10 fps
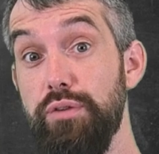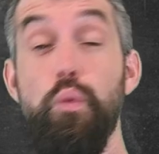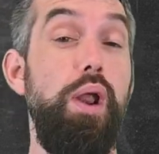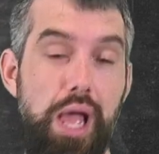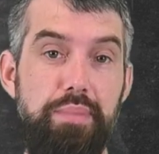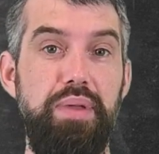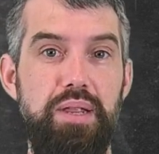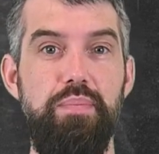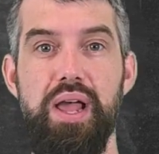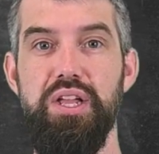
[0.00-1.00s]
of what I
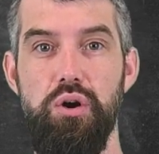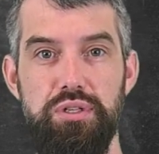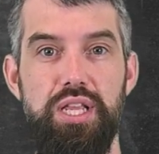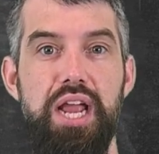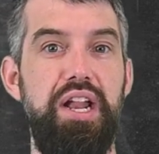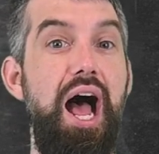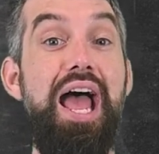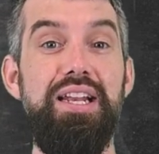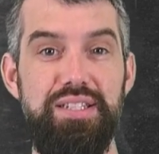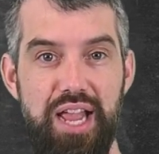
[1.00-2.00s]
mean by cosine
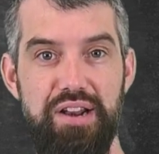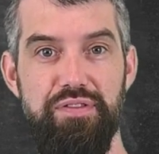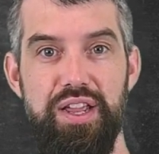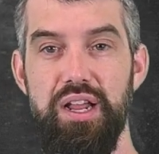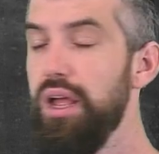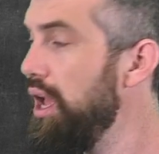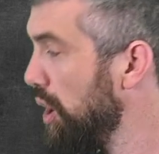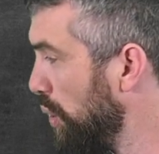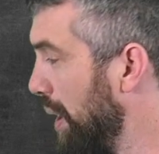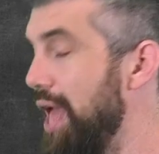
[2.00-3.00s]
and sine of theta
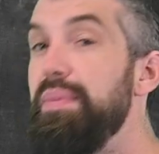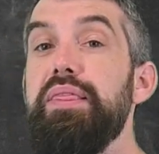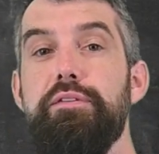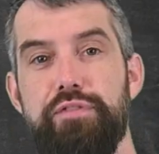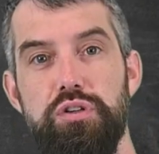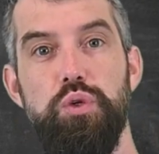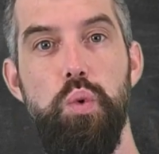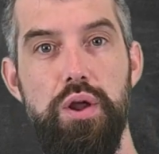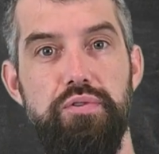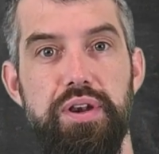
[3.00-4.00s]
when I'm in the first
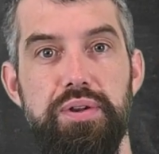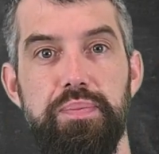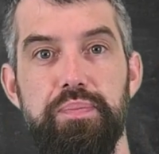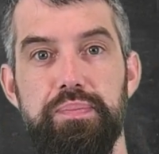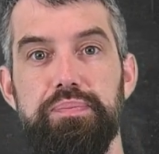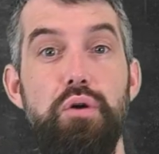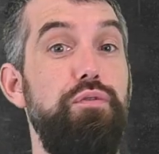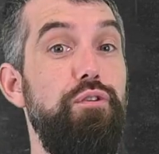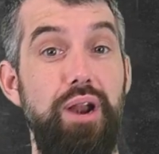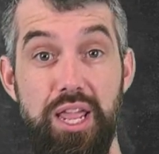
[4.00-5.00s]
quadrant. Now,
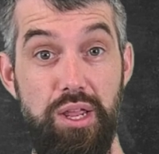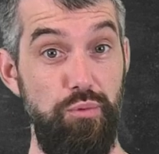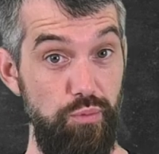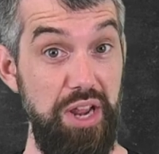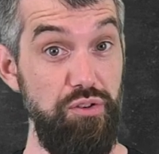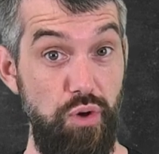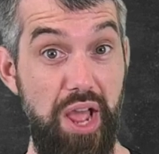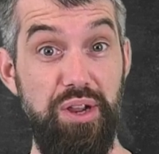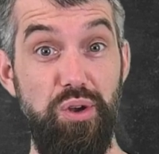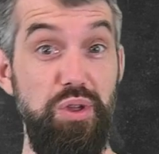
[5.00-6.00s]
for a right
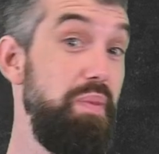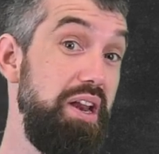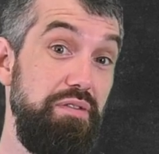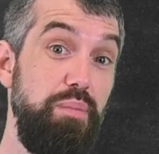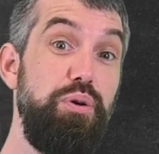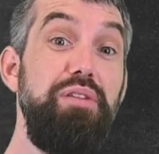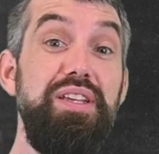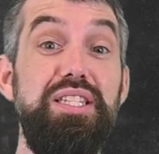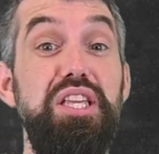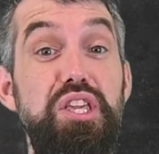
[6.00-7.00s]
triangle, you might have
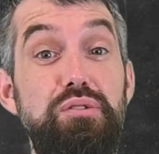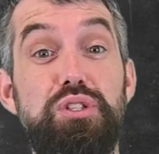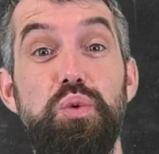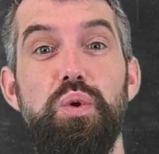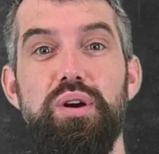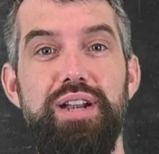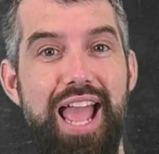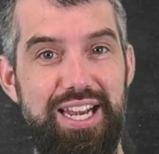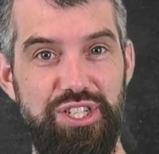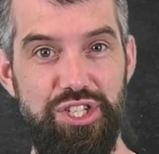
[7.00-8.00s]
previously used the word
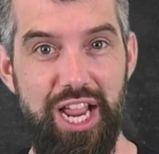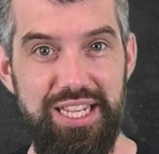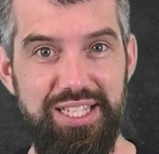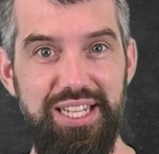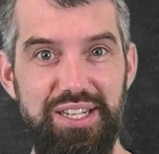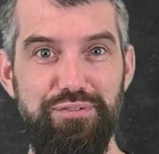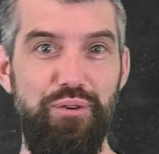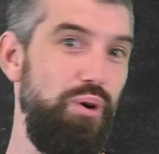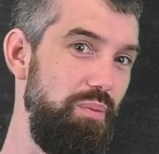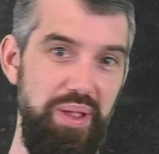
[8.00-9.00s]
adjacent
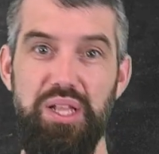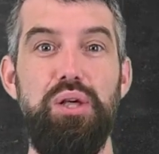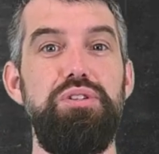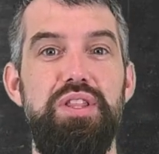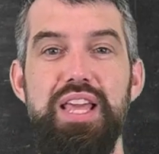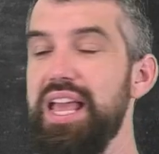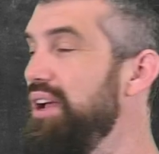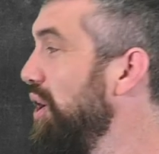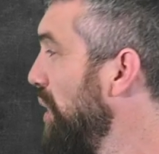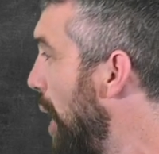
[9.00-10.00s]
for being close to the
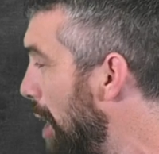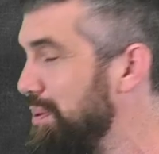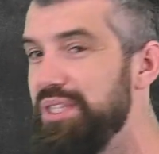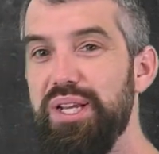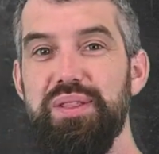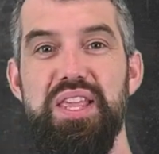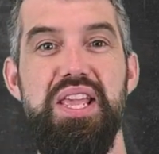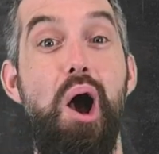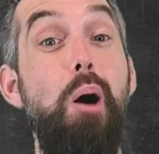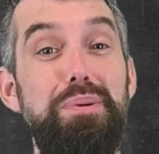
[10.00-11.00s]
angle, opposite,
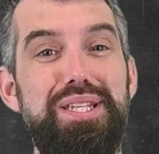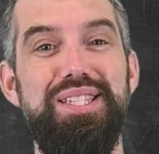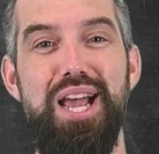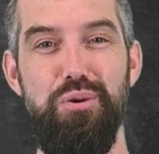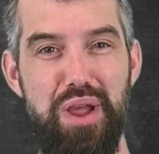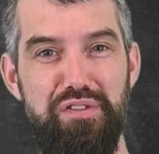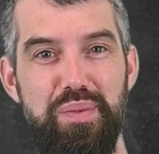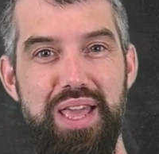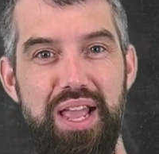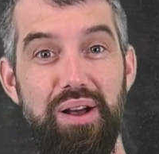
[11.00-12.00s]
the opposite side away
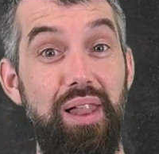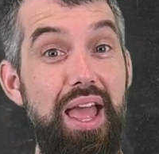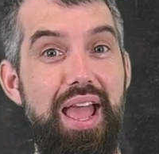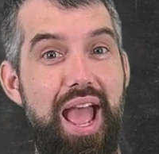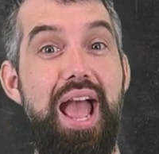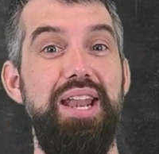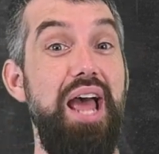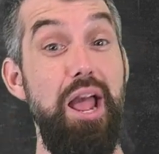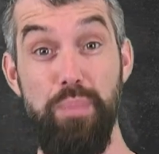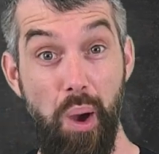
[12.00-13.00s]
from the angle, and
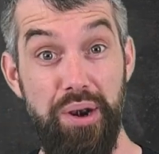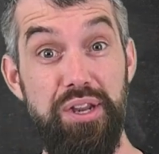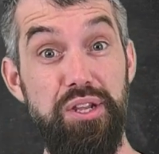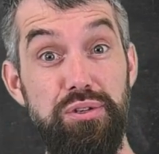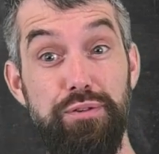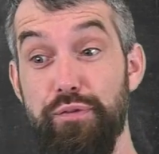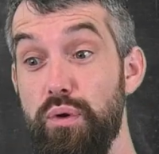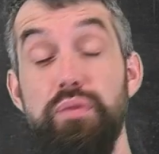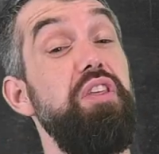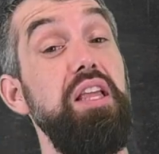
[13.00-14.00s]
hypotenuse
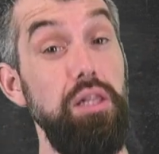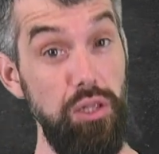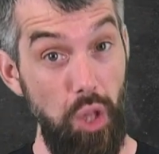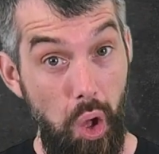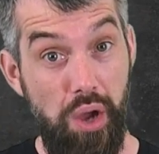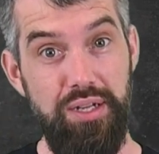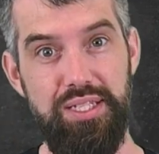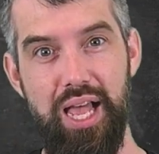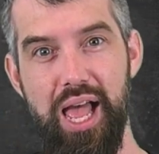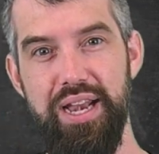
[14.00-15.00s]
for the long
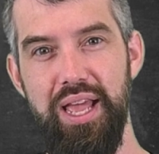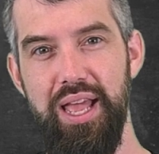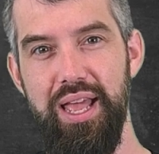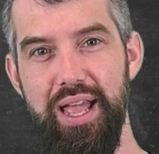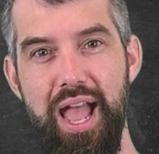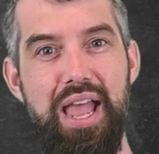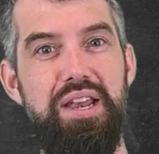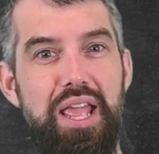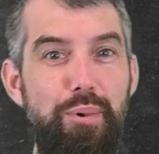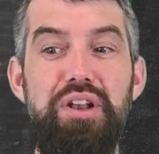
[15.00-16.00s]
side.
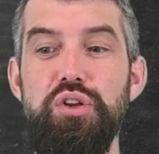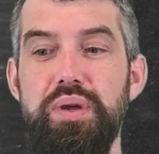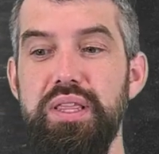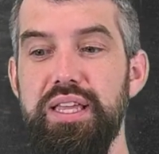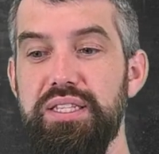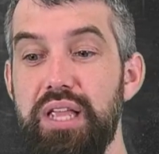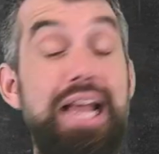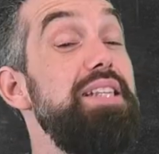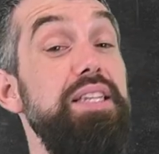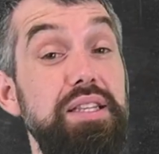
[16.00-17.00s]
And when doing this,
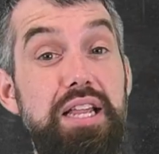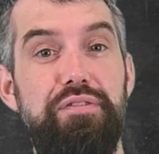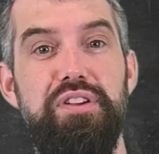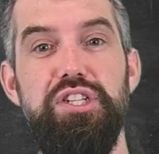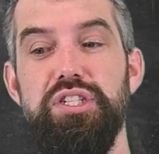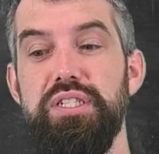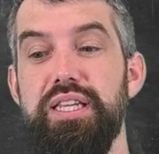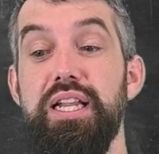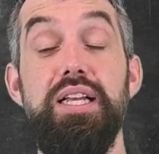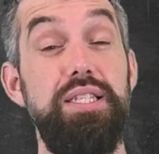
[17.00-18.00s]
had seen the definitions
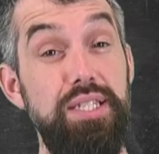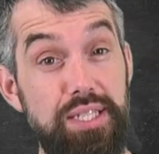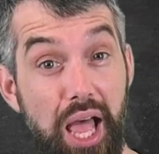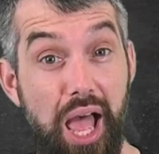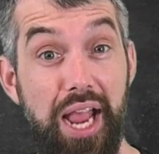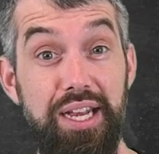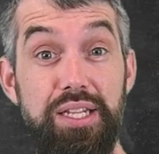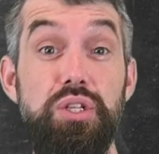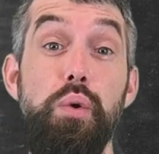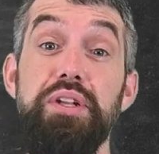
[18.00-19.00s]
that sine
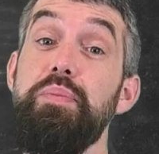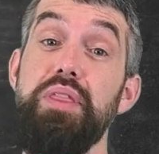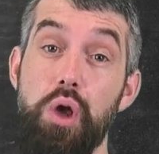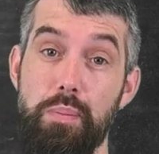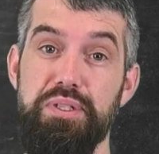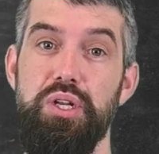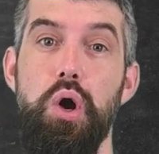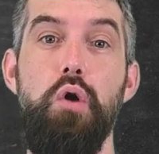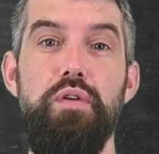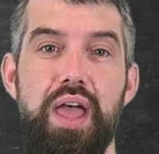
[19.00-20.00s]
is going to be the opposite
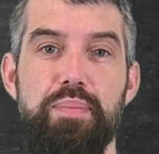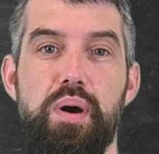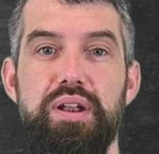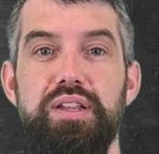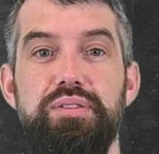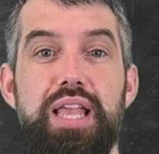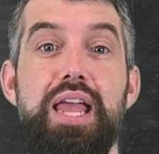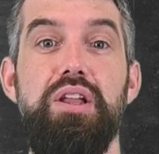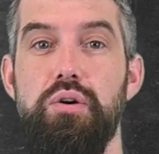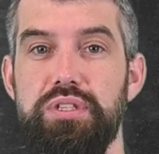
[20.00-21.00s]
over the hypotenuse
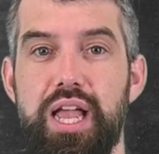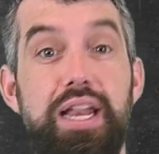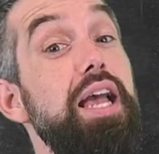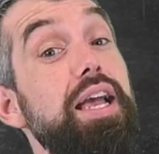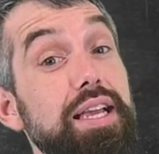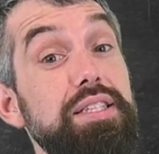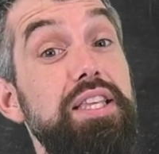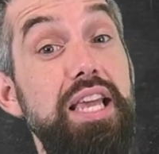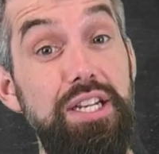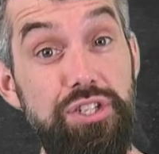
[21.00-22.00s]
and cosine is
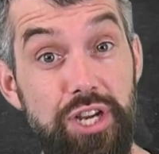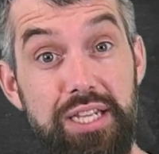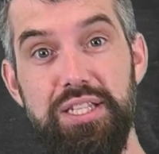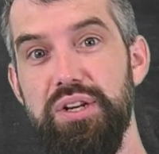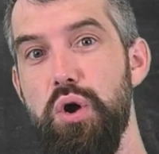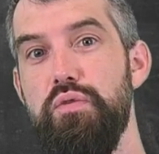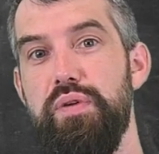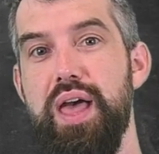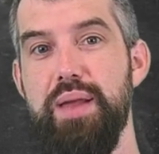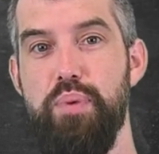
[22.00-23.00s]
the adjacent over
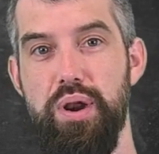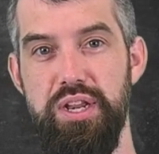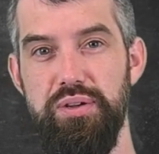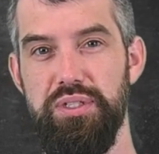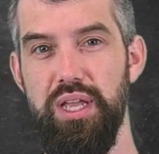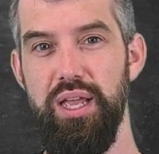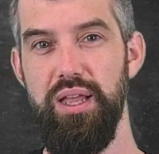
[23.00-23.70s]
the hypotenuse.